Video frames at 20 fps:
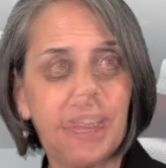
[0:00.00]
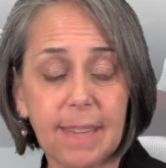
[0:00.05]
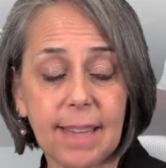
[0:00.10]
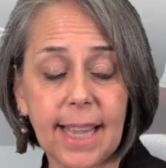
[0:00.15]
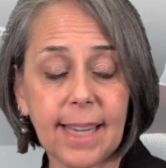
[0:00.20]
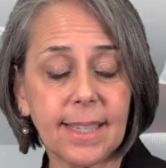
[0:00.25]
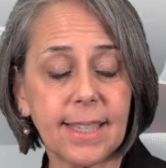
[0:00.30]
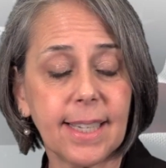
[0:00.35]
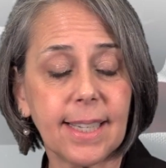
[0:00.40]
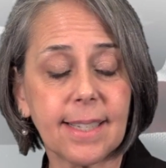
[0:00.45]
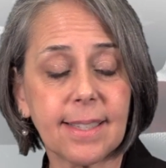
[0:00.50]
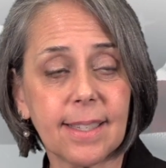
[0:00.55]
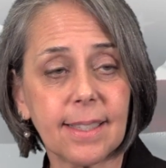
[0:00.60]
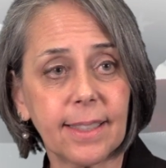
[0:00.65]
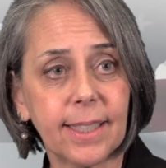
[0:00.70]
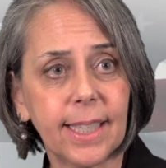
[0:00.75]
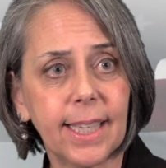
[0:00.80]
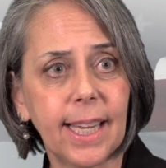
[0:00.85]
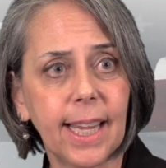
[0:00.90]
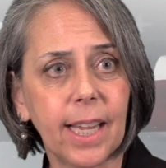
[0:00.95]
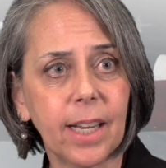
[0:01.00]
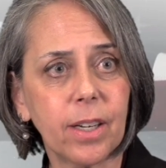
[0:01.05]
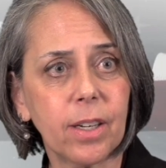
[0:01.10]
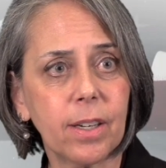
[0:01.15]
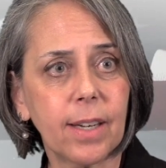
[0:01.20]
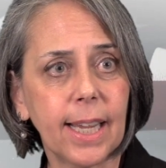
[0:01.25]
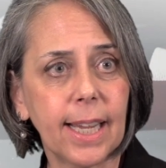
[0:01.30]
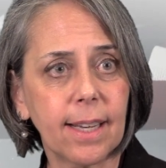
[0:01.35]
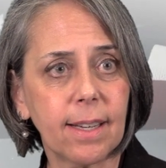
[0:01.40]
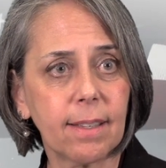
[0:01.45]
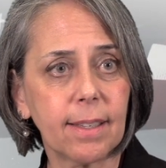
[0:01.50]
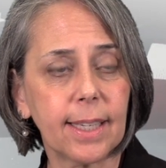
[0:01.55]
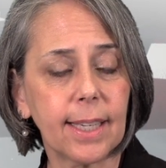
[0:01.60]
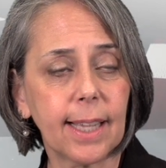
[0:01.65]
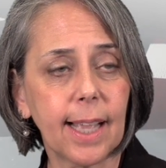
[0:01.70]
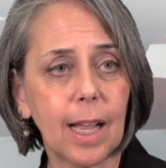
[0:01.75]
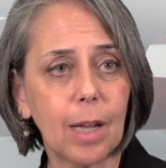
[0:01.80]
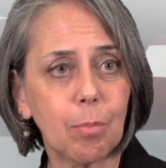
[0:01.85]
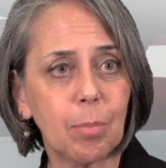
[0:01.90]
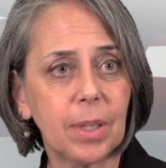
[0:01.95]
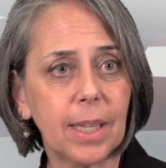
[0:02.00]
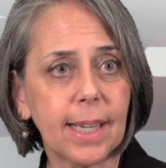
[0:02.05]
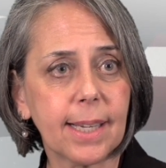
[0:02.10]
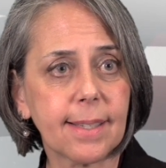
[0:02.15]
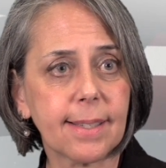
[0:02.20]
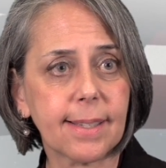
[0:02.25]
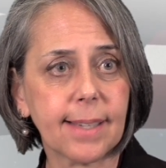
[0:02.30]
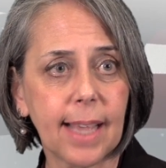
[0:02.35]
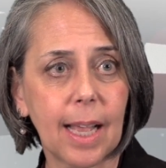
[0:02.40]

acting as a litigator, handling complex,